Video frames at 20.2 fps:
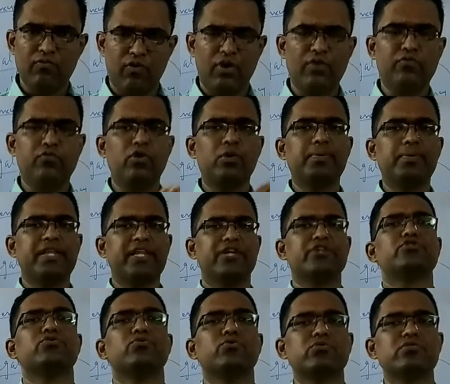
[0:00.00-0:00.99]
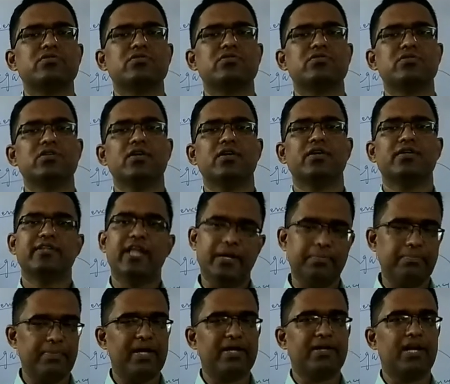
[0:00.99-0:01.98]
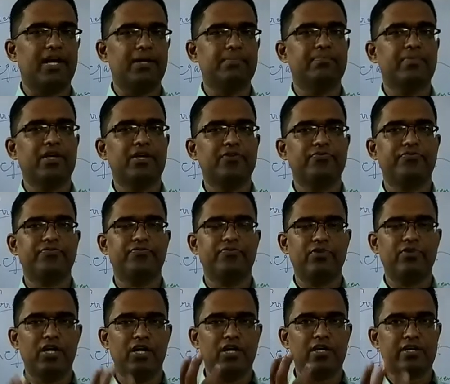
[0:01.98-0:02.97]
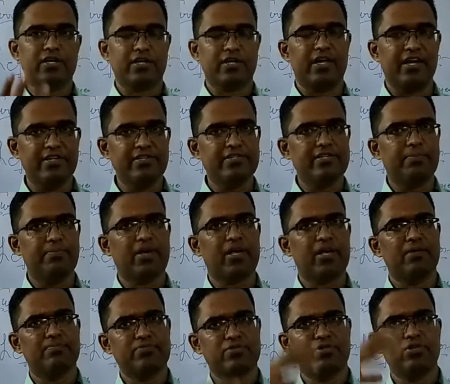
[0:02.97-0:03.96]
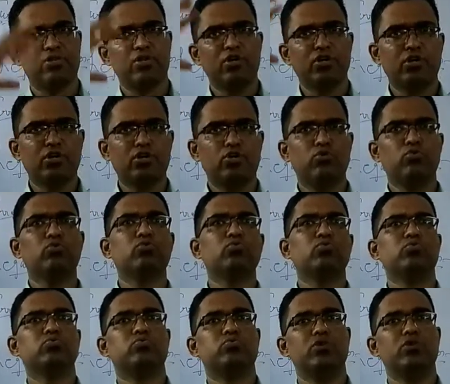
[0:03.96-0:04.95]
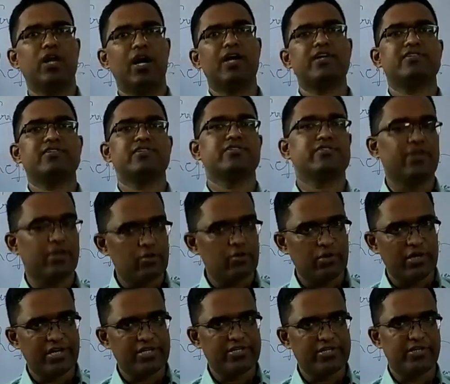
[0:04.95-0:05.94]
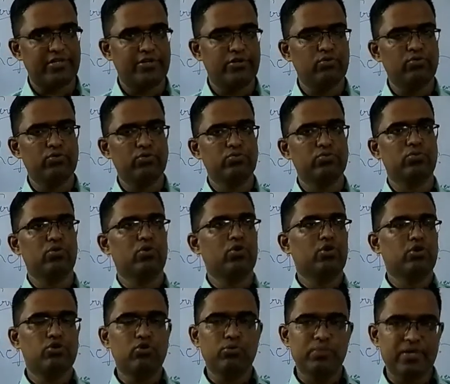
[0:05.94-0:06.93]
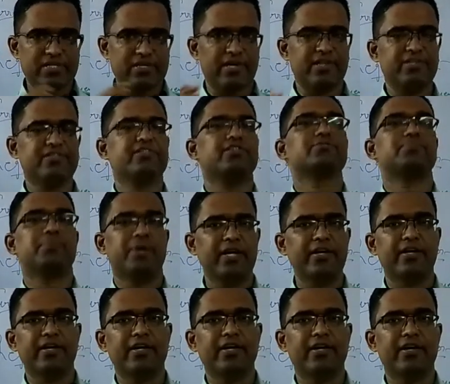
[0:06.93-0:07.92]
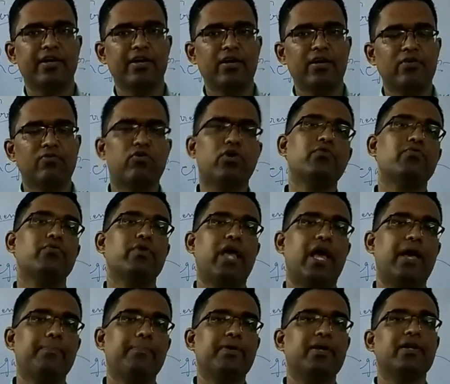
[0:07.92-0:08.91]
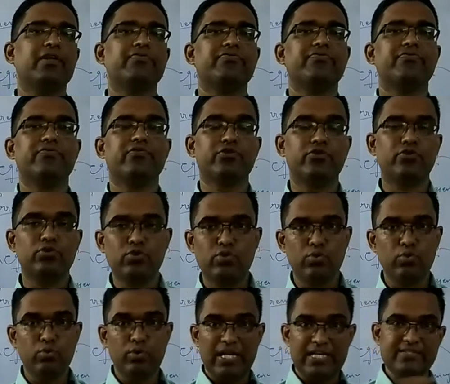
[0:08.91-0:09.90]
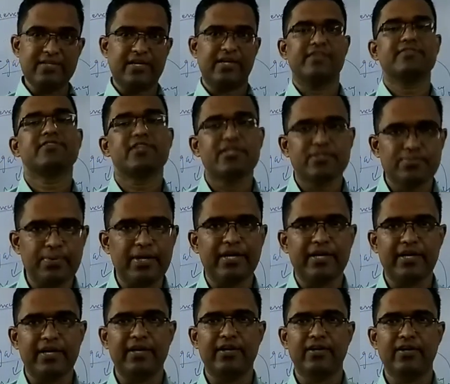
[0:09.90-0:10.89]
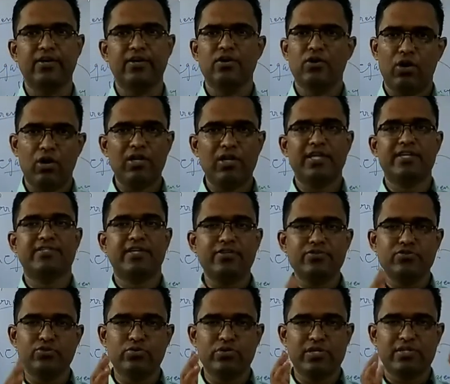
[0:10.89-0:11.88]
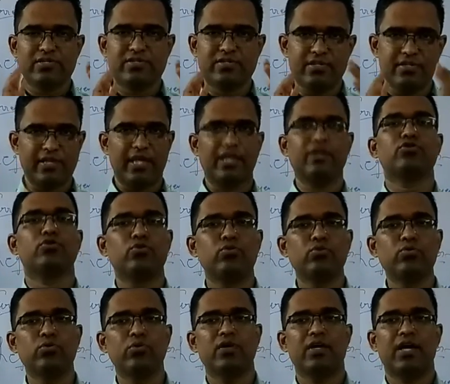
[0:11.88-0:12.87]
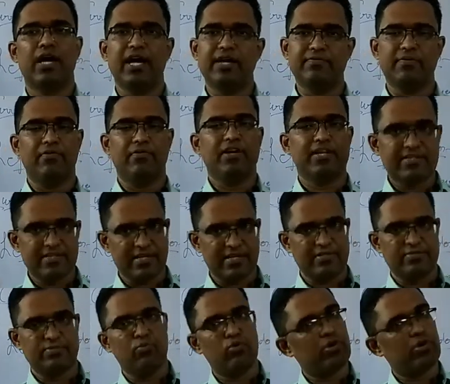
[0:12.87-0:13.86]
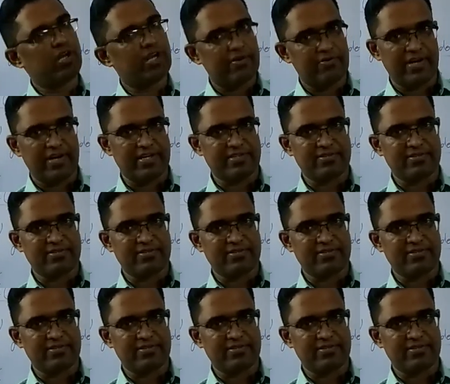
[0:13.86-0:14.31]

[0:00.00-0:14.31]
What would be the issues that might come if a currency becomes too large in circulation, too much currency is printed? What would happen if too less currency is printed? All these things you just think through, and we will discuss more in our